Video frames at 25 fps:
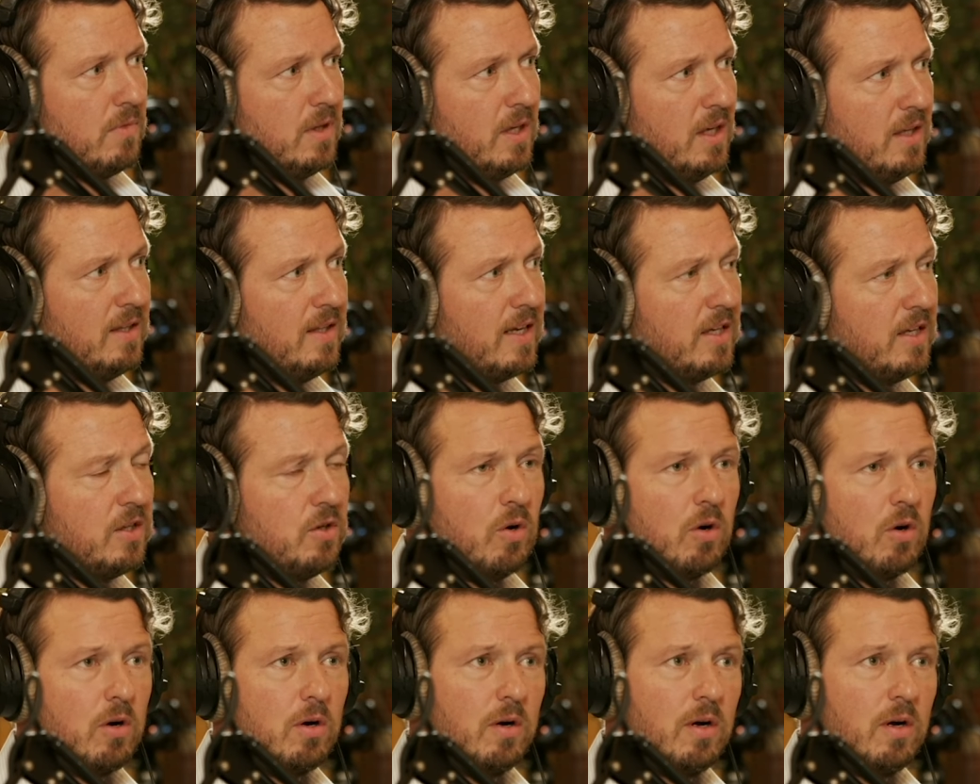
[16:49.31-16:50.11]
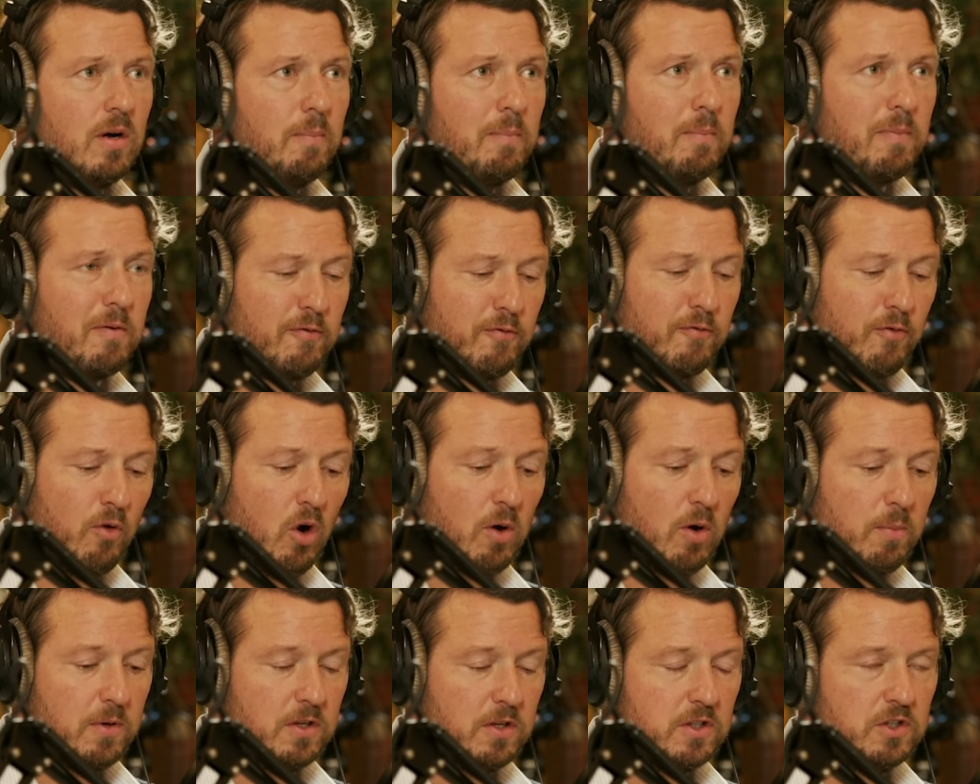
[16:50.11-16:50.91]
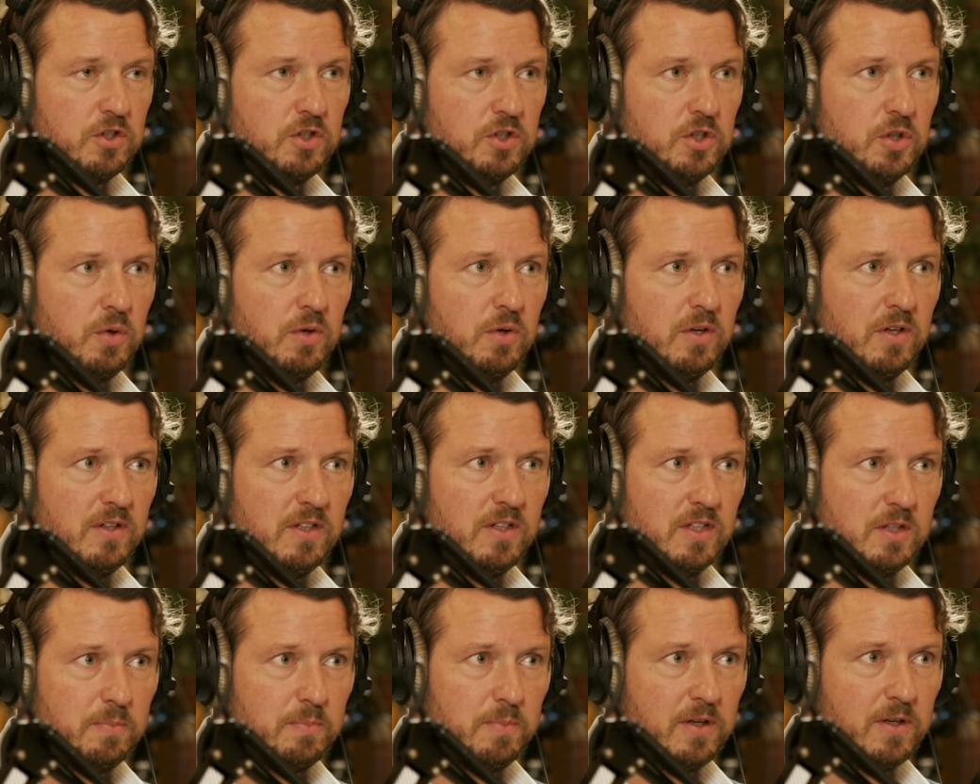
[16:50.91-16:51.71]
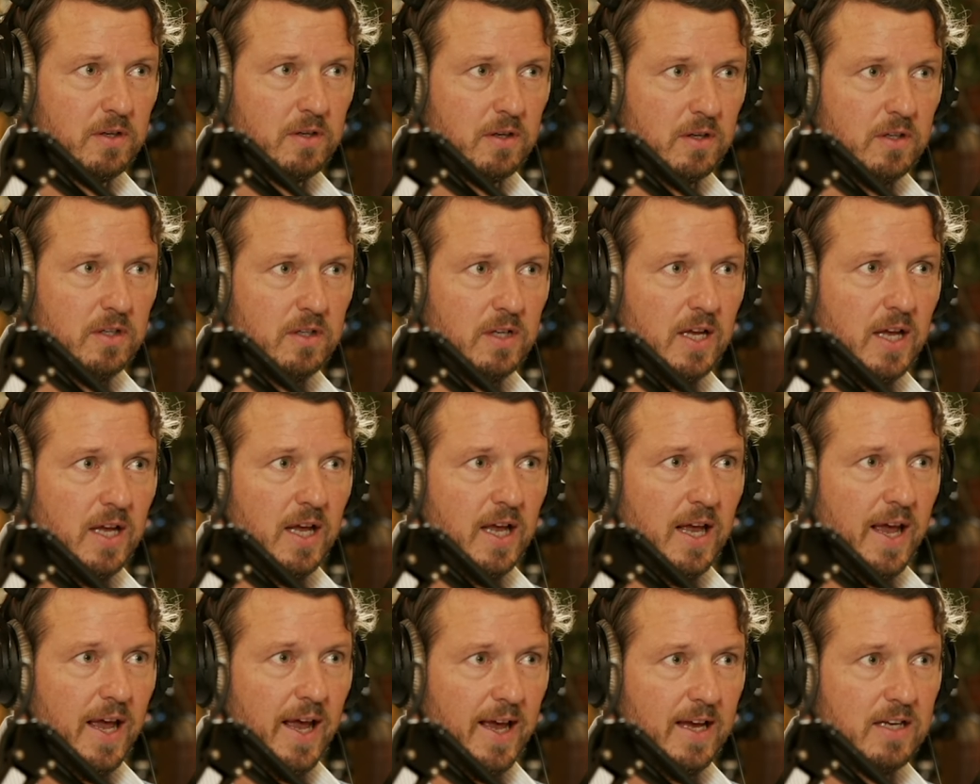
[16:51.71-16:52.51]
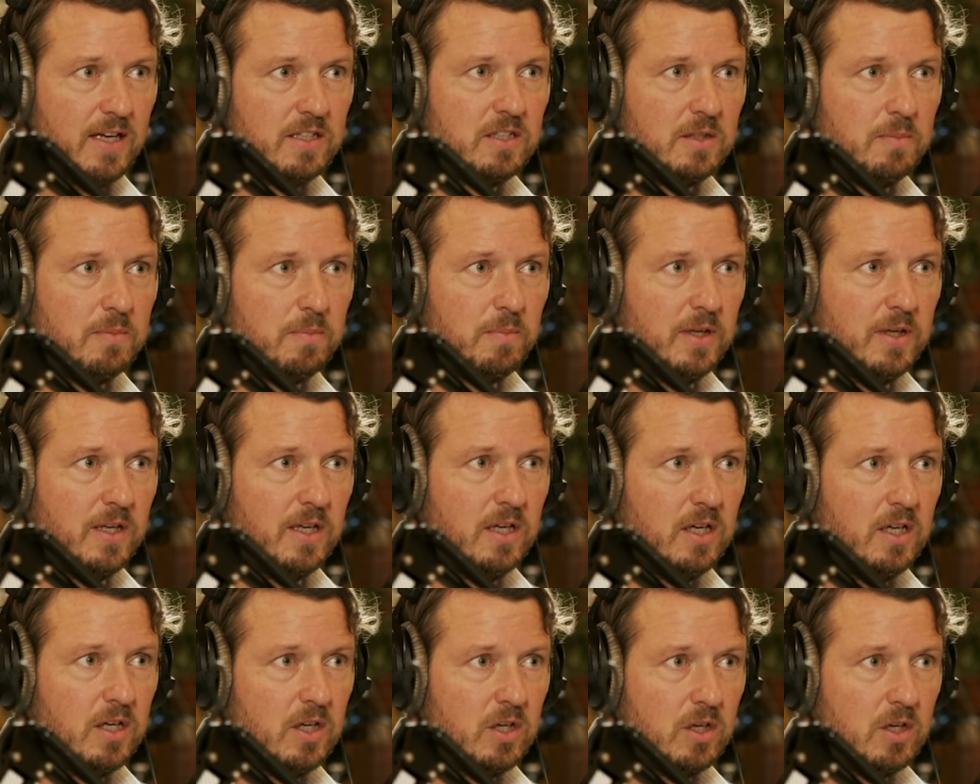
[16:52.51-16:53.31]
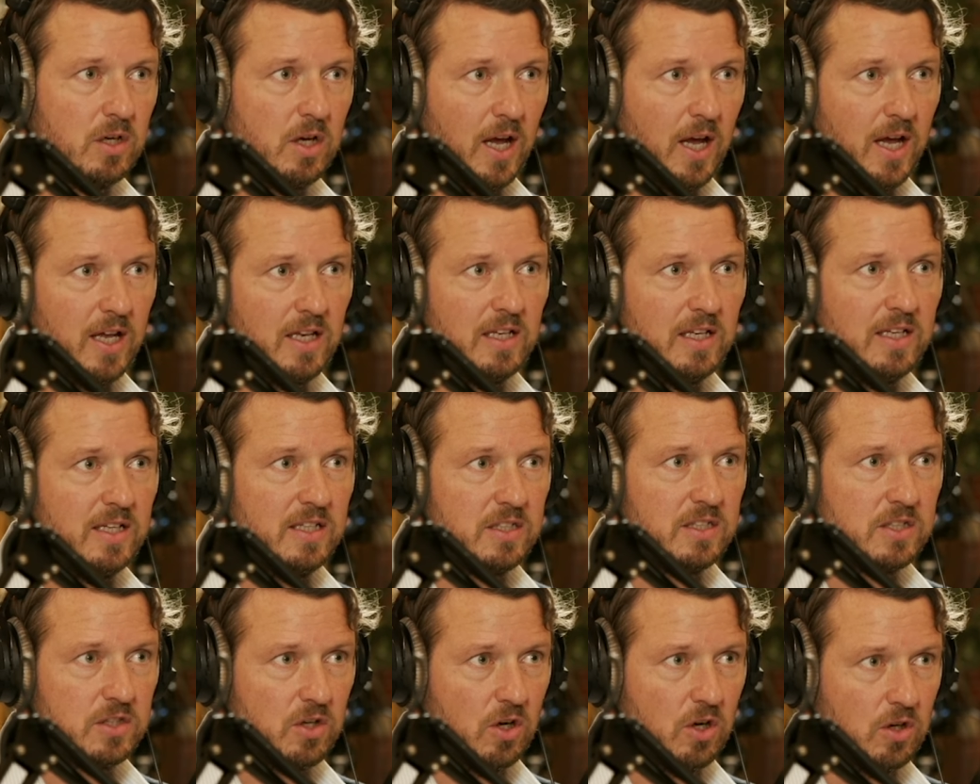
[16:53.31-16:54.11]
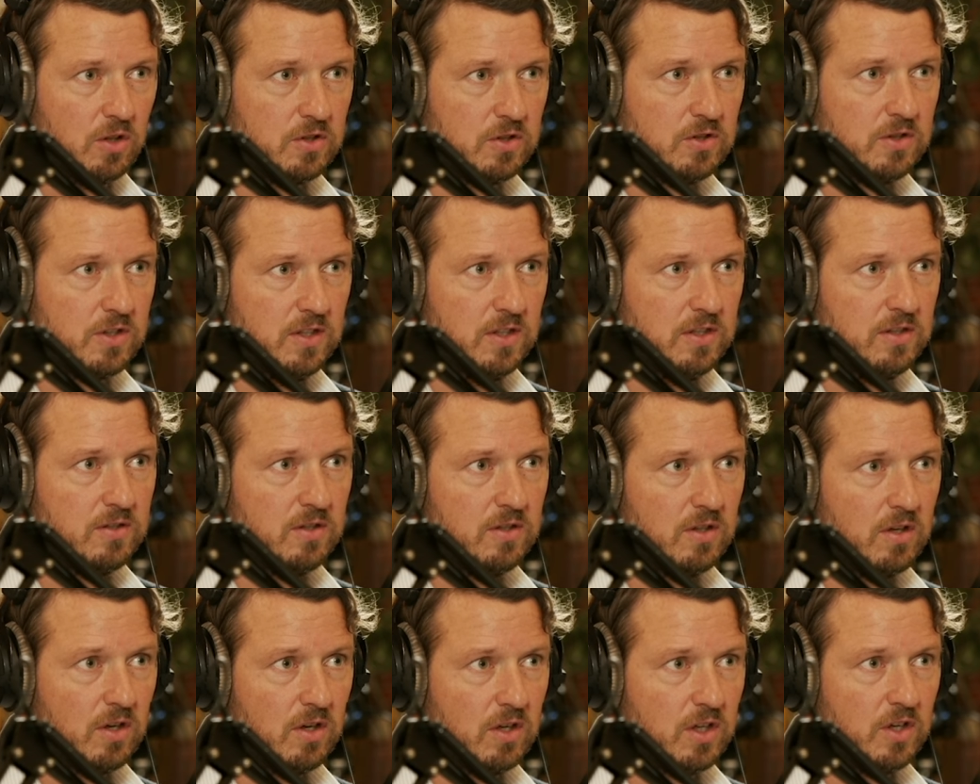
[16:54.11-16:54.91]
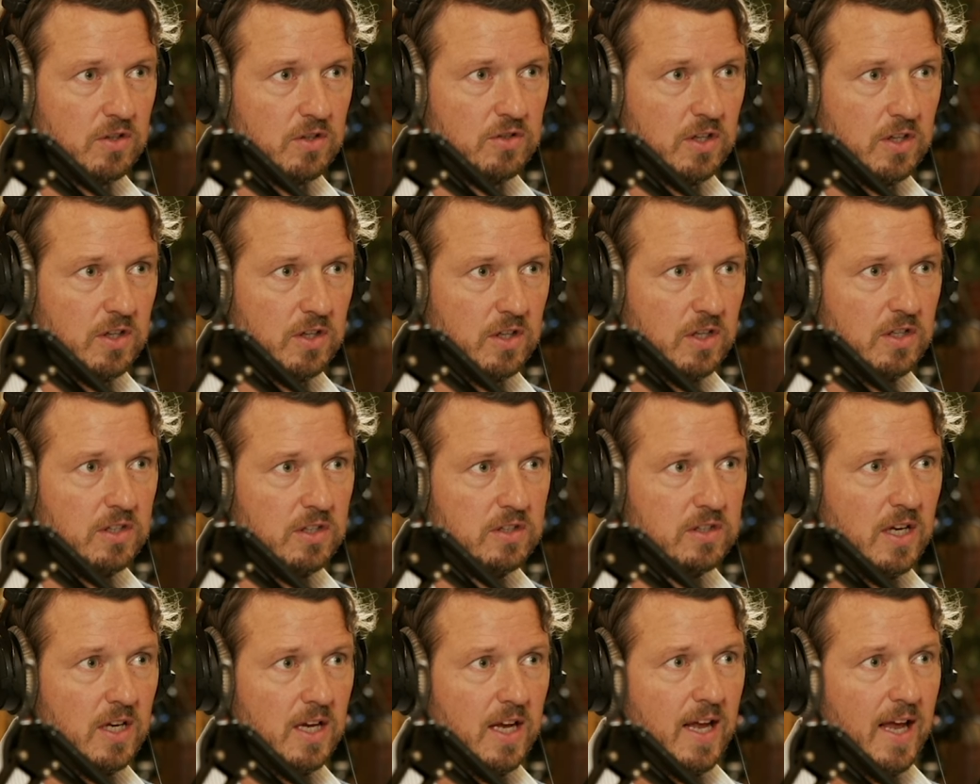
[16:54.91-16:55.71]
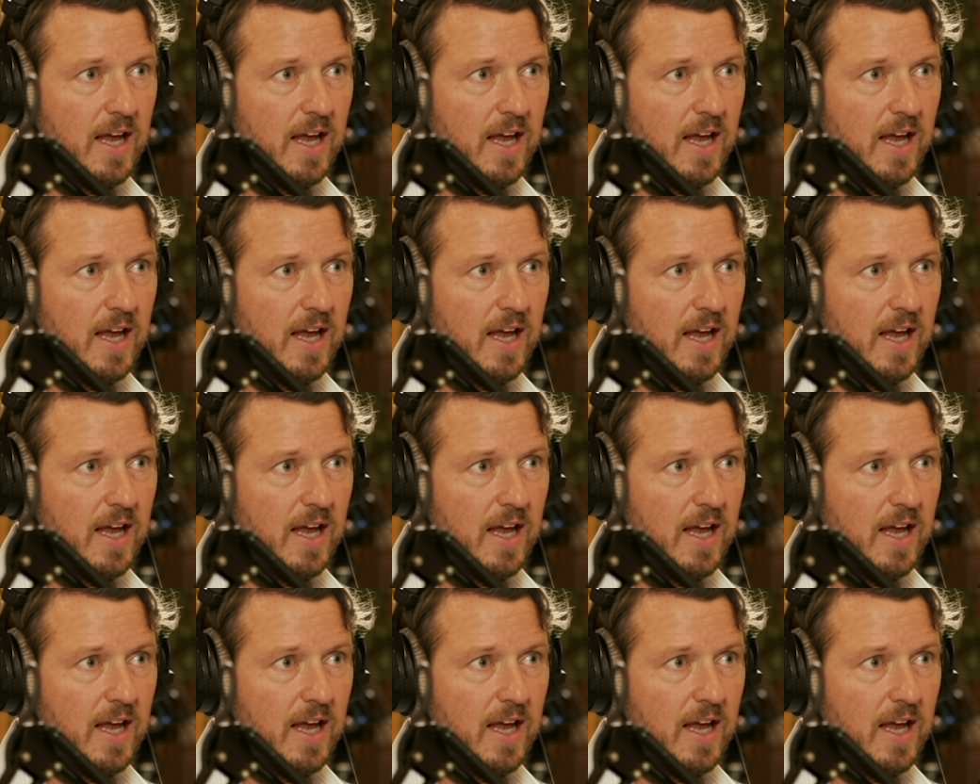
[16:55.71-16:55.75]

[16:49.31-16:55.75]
that your performance during this period has to be at least constant or continuous,